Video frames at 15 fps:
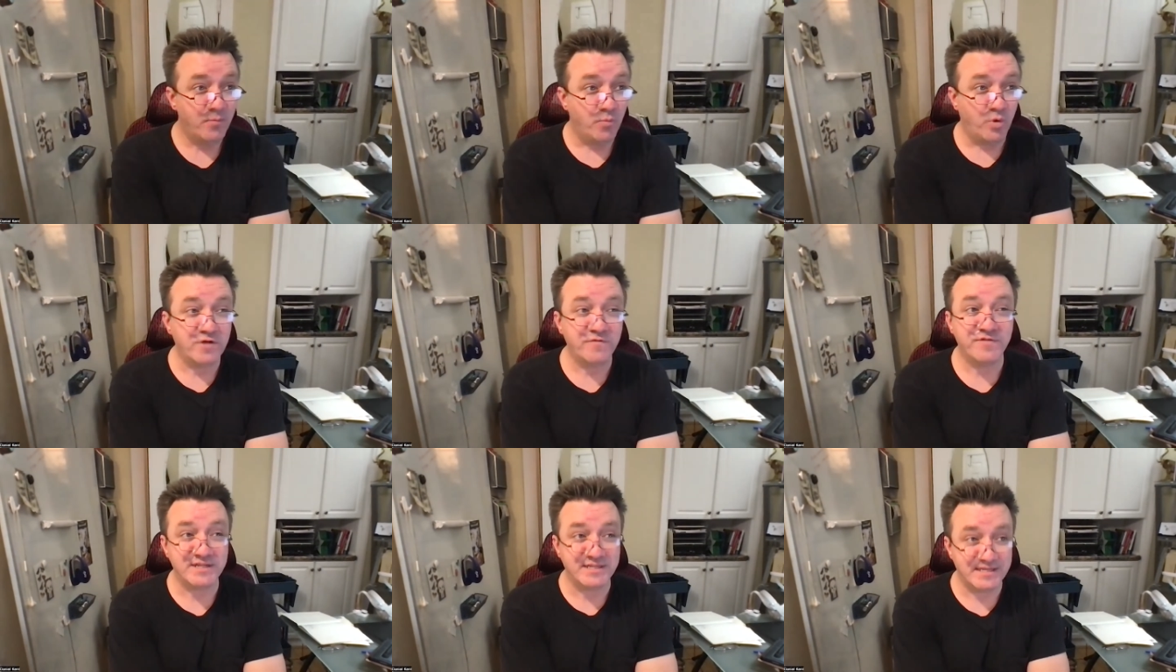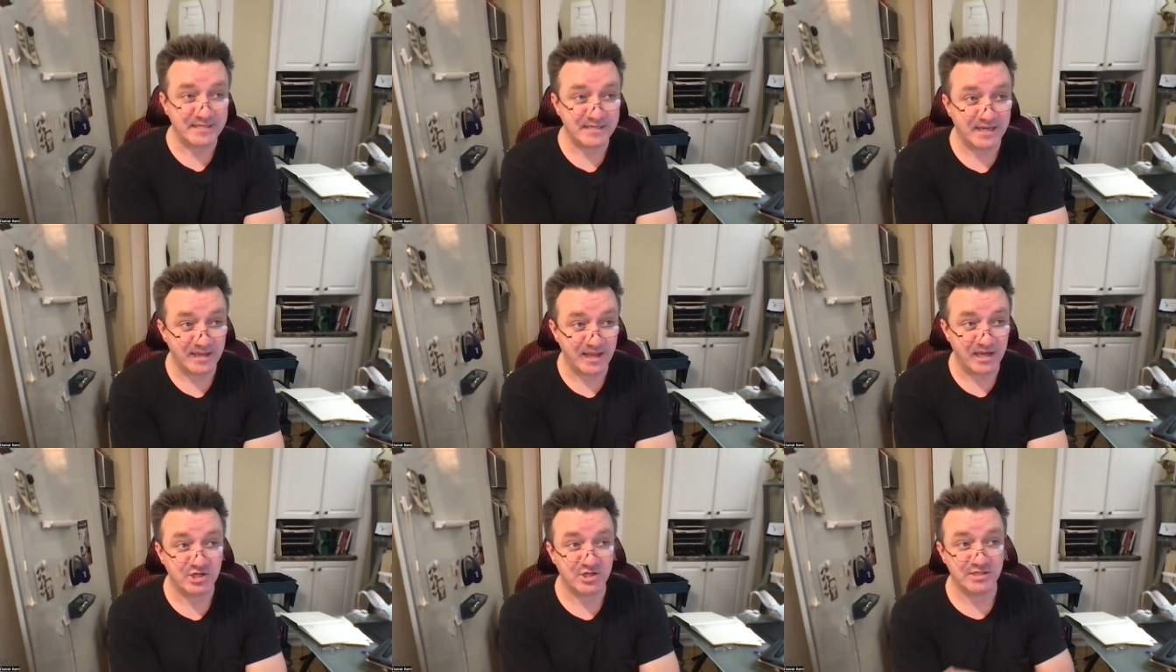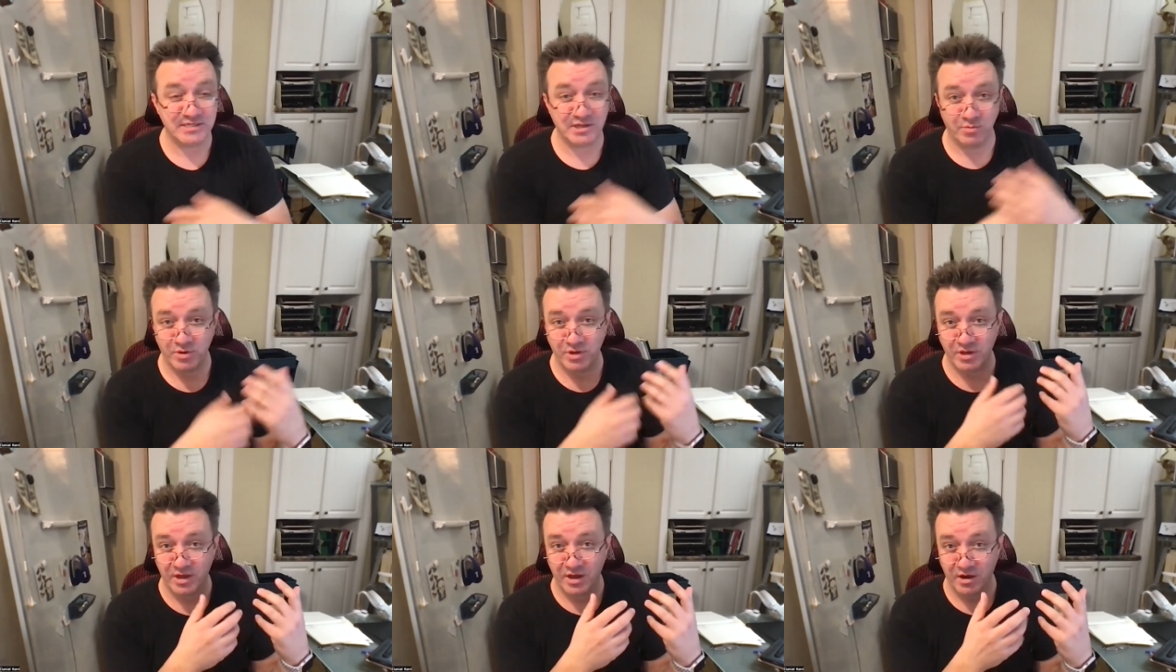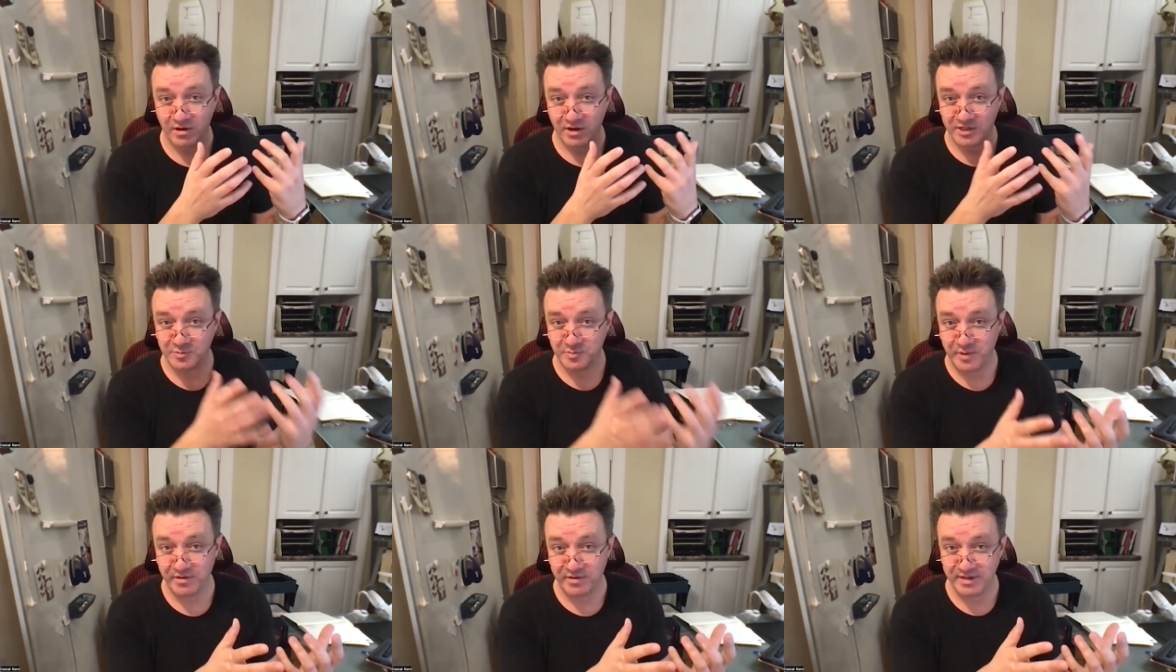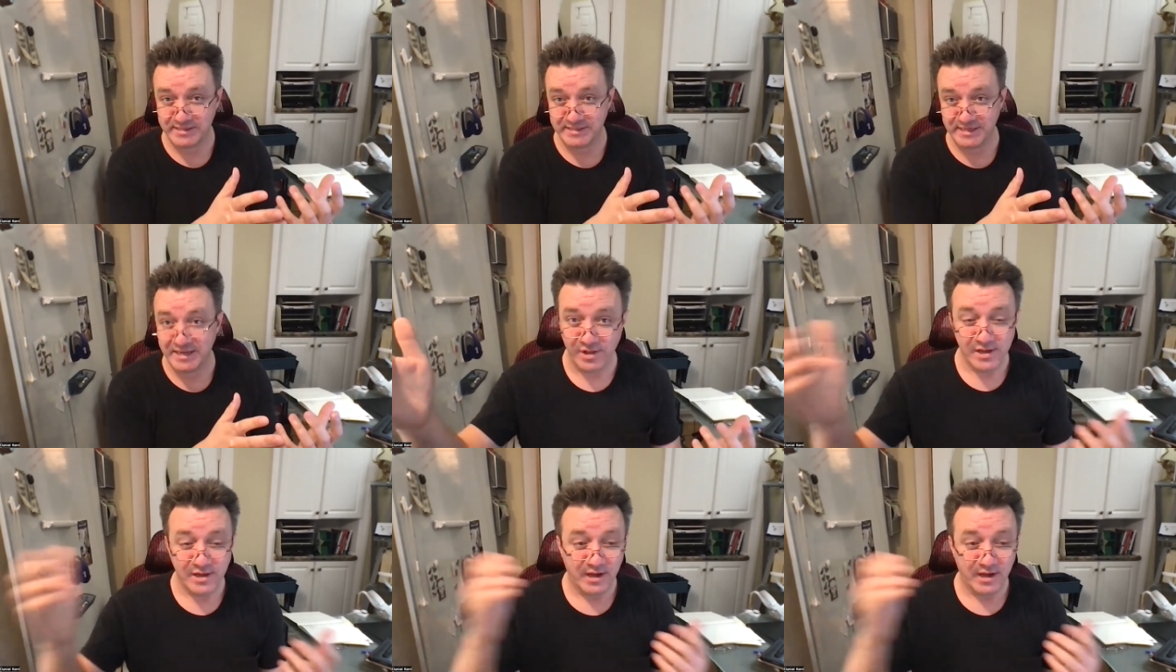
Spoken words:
one of the disconnections that we are experiencing